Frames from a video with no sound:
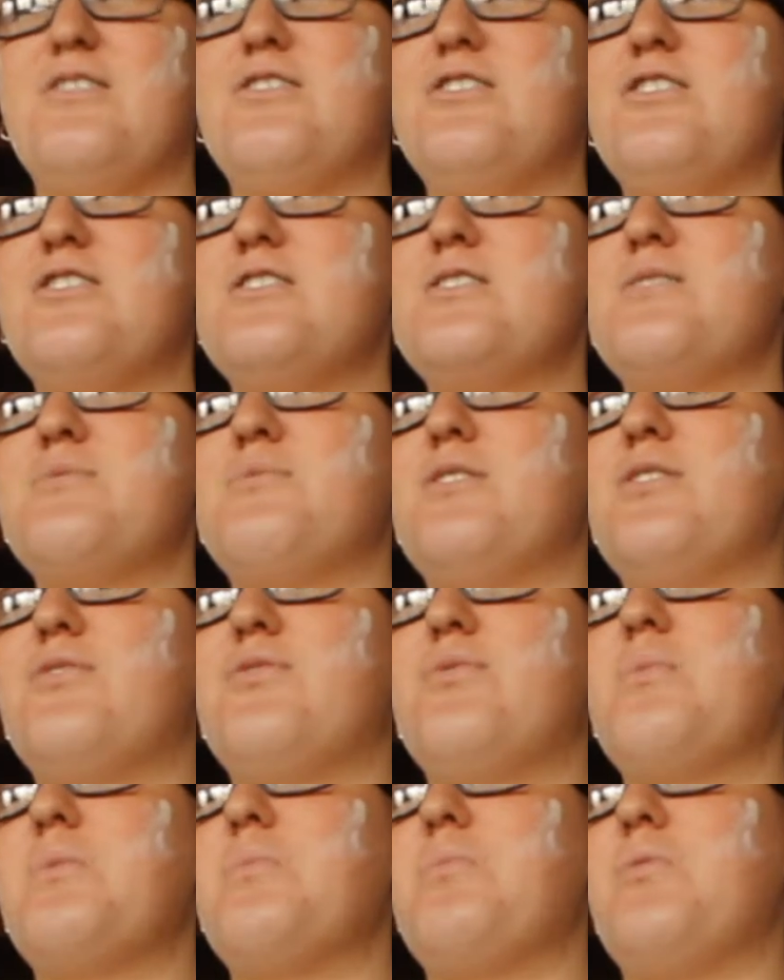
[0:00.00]
Don't trust
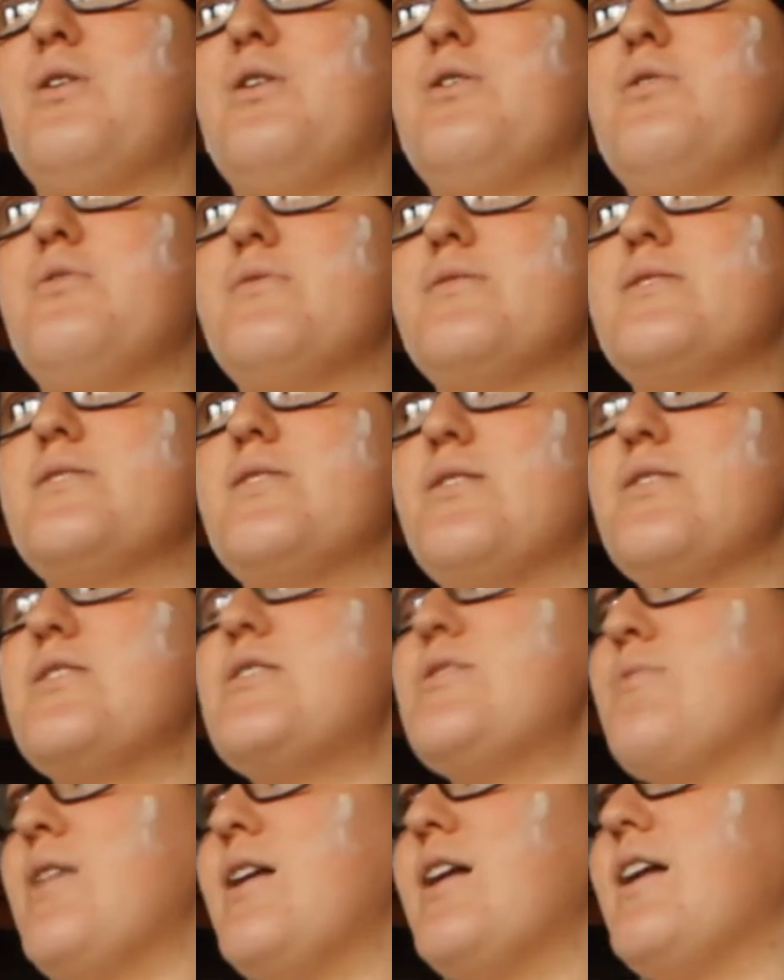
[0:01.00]
word from a boy who is so
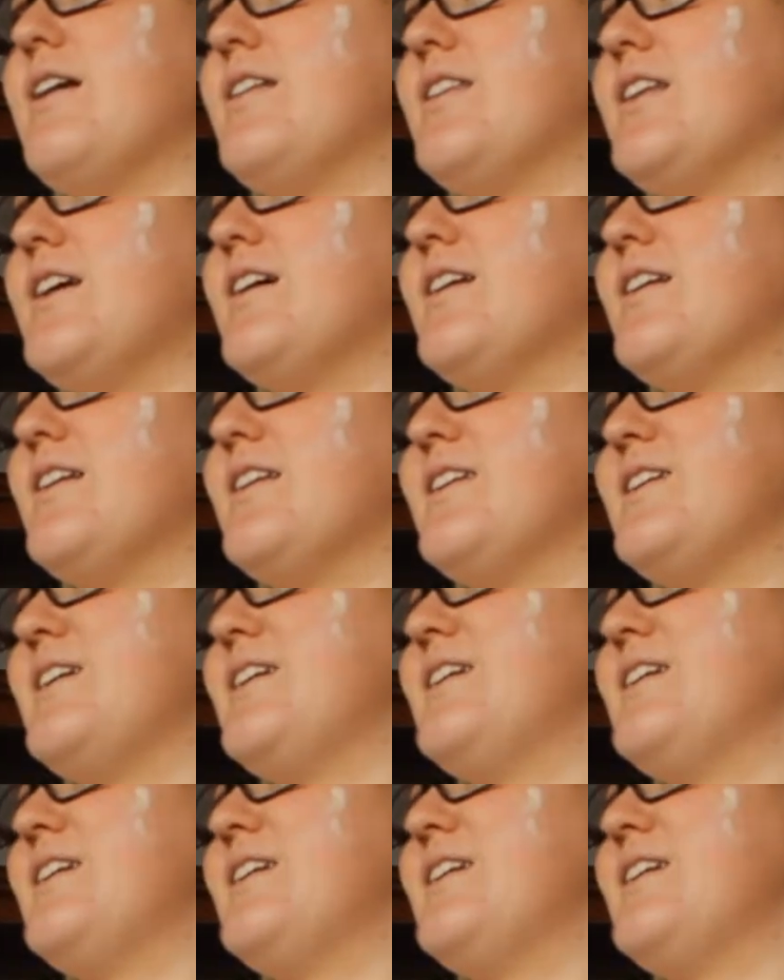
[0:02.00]
sweaty at the end of the